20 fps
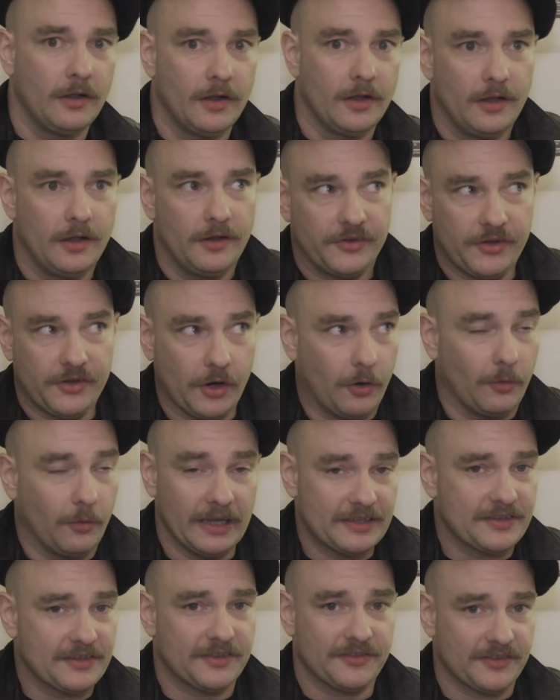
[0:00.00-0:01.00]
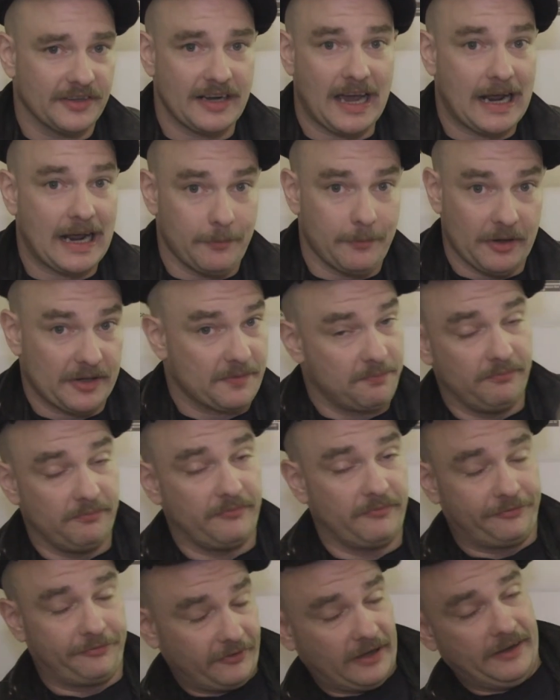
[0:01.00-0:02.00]
So it's synonymous,
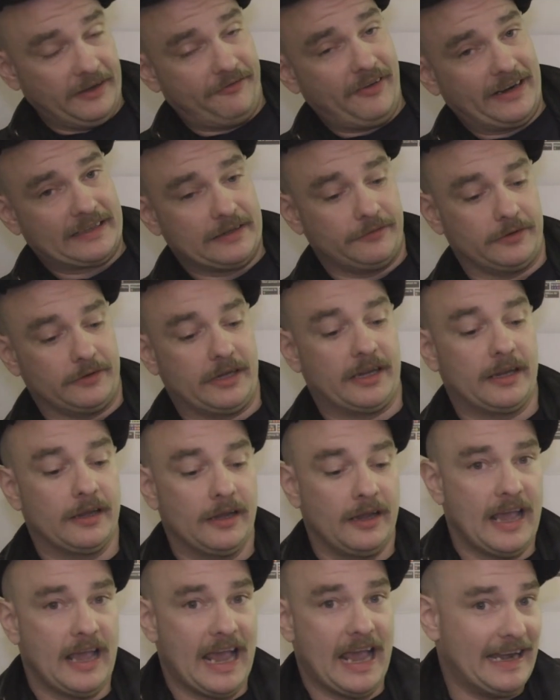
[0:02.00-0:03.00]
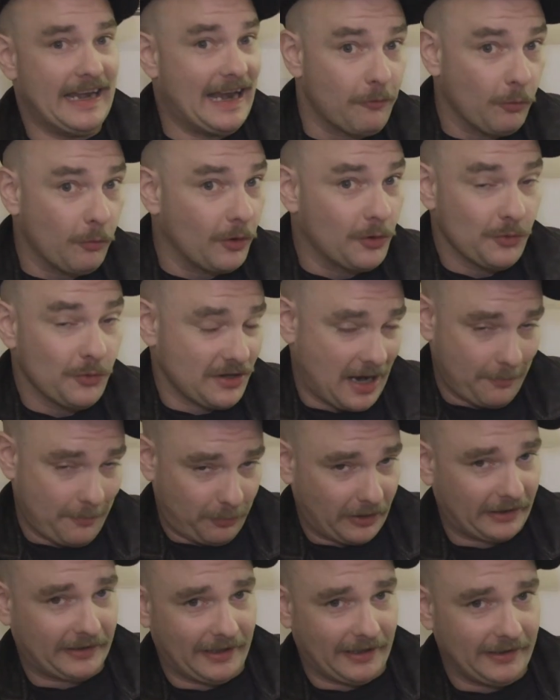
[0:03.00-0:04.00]
effectively. And everyone who's not
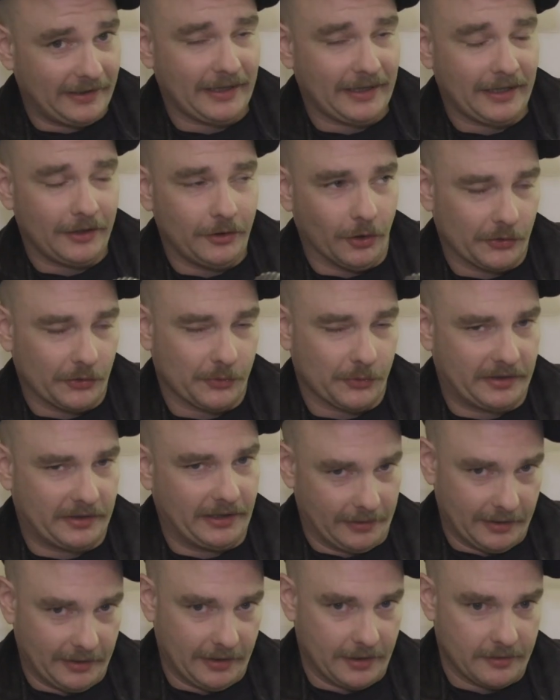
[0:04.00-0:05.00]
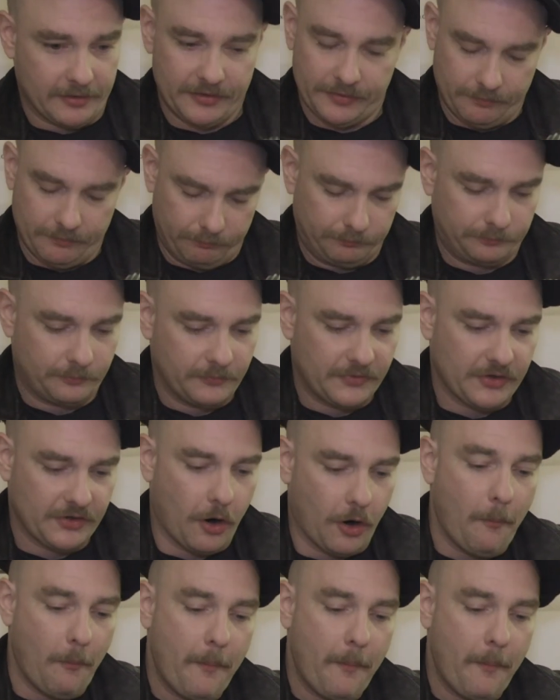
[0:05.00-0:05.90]
playing D&D knows what D&D is. So